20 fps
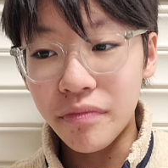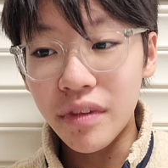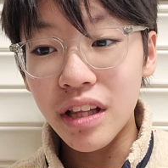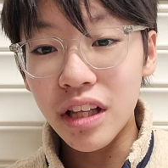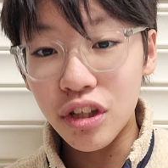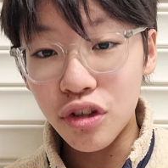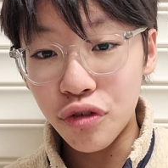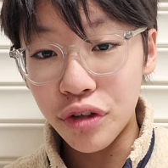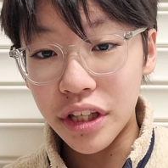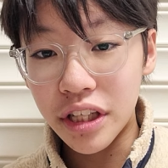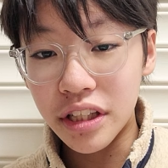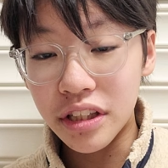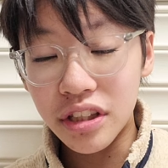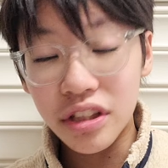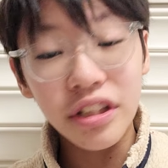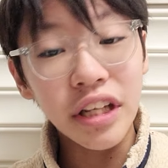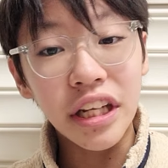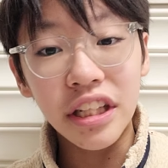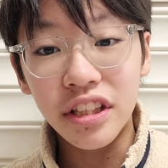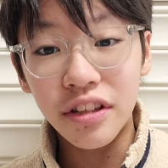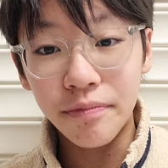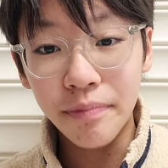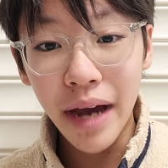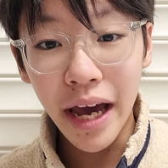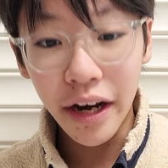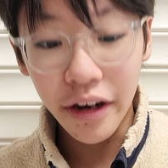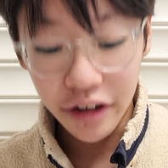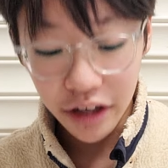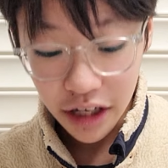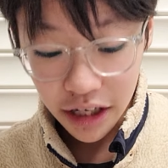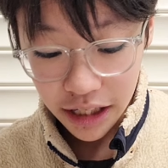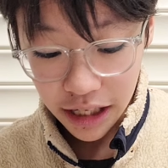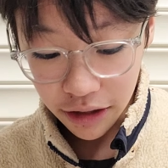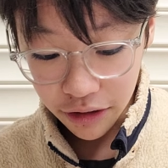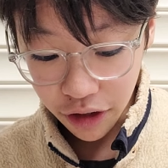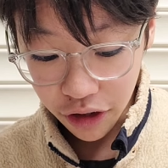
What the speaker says: the three states of matter. Now,